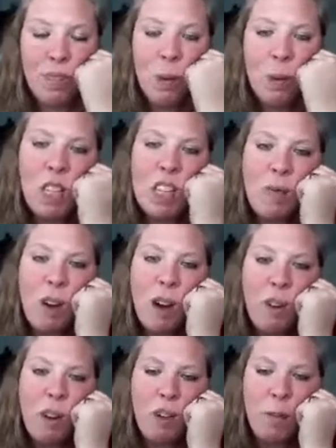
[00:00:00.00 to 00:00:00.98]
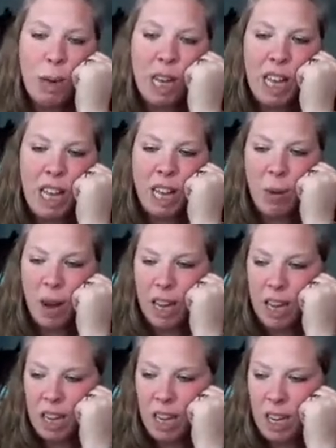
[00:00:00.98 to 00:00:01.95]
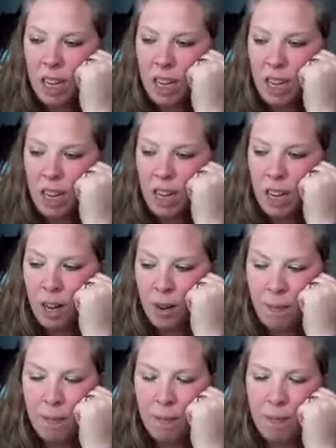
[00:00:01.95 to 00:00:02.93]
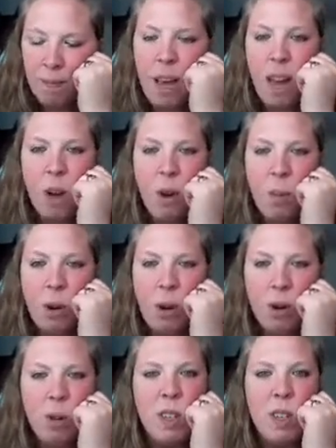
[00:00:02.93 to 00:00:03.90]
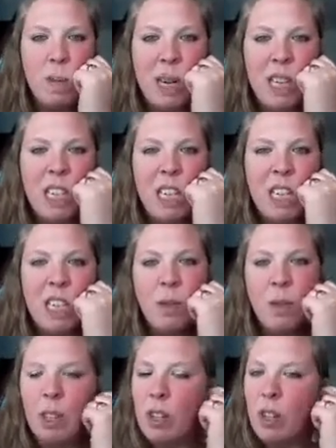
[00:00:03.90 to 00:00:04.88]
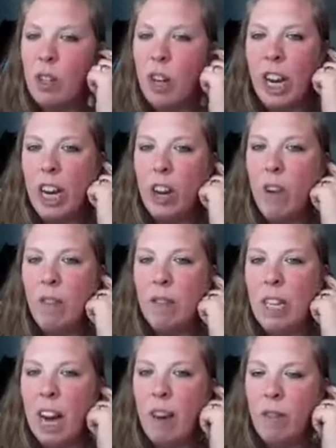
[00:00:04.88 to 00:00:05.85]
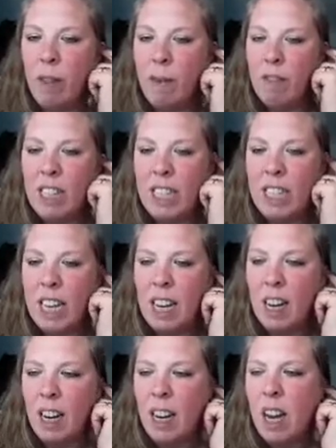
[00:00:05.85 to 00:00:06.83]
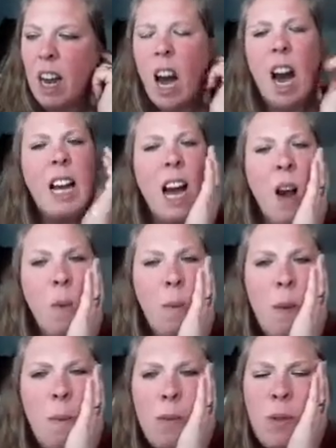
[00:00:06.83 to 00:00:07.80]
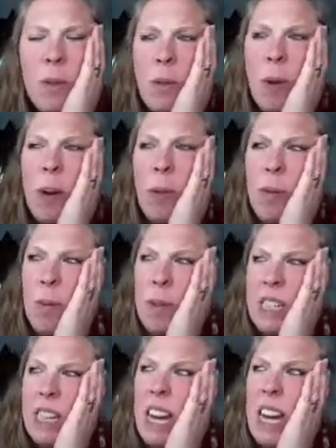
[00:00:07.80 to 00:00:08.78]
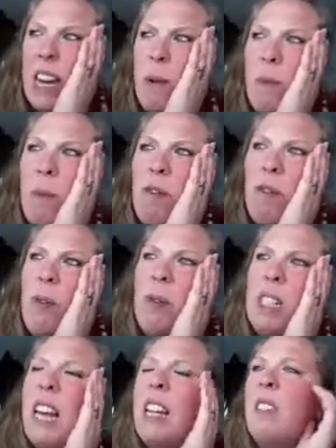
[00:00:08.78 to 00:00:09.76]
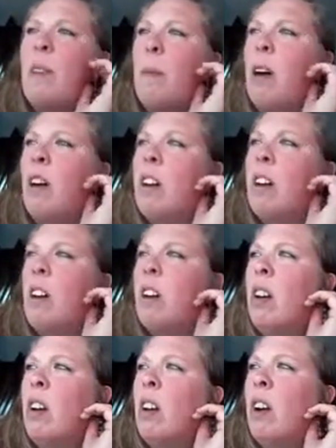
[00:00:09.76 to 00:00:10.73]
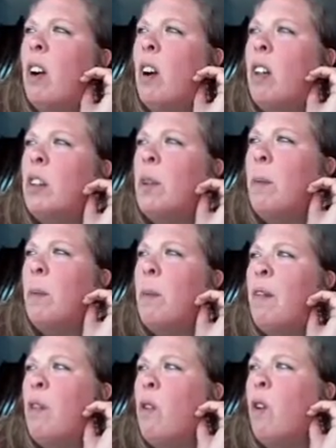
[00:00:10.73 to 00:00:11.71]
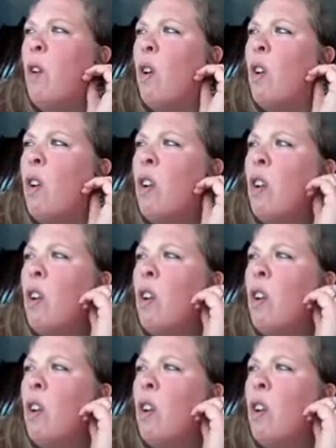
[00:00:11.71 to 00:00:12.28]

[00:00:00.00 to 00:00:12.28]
which is fair enough. But yeah, they're quite open ocean species. We're just lucky enough to have them visiting. I can't remember as well. When was it? I can't remember if it was last summer or the summer before,